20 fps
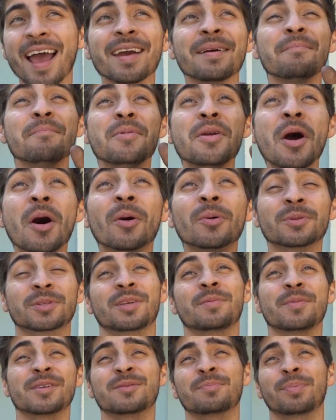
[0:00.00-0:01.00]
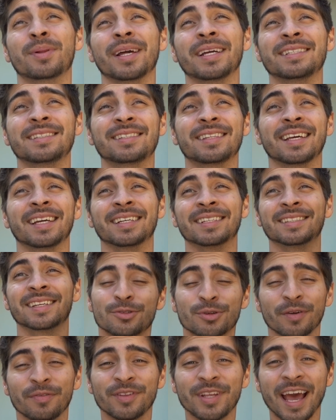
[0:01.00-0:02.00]
I am known to misplace things.
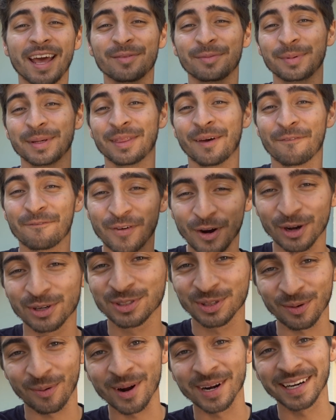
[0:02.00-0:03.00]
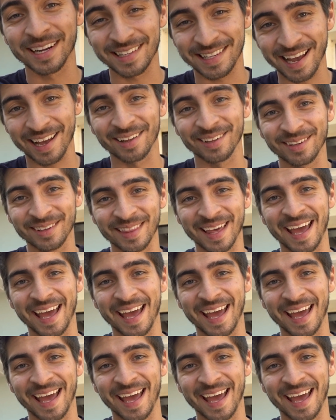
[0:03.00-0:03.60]
Drift Dad will be the first one to tell you